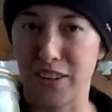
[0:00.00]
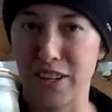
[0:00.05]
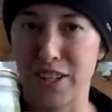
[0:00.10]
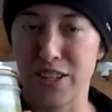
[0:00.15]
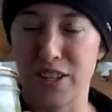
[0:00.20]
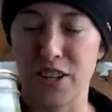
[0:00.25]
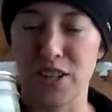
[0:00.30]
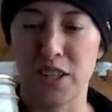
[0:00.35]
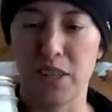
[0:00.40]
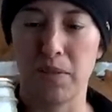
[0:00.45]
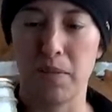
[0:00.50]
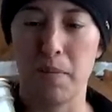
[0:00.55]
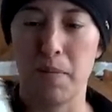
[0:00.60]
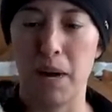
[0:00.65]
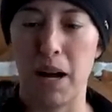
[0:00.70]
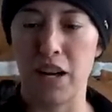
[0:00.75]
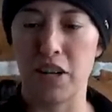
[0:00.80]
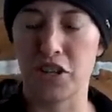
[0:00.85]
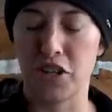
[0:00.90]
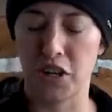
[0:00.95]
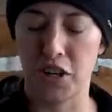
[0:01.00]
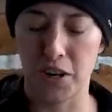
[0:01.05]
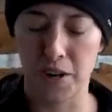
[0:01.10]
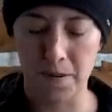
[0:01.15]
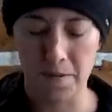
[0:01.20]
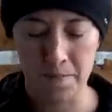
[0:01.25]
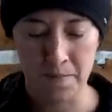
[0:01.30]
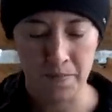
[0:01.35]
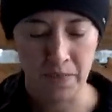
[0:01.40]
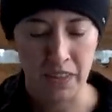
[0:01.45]
green salsa from last
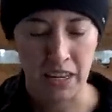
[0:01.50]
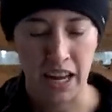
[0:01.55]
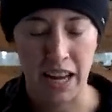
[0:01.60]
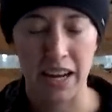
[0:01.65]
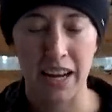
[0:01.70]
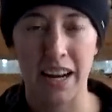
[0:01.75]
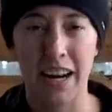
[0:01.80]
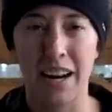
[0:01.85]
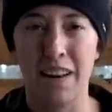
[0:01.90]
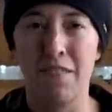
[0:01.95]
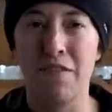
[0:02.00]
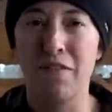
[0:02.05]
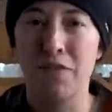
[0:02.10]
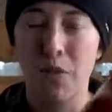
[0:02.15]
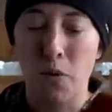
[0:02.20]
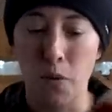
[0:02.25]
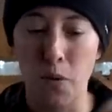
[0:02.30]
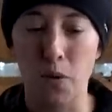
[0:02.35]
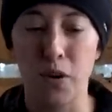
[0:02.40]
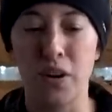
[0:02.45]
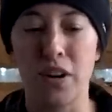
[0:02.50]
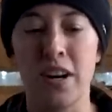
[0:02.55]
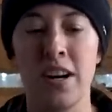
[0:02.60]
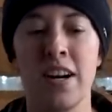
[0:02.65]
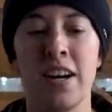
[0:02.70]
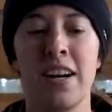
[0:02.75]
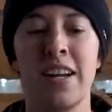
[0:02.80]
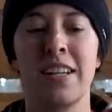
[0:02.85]
year. And I have four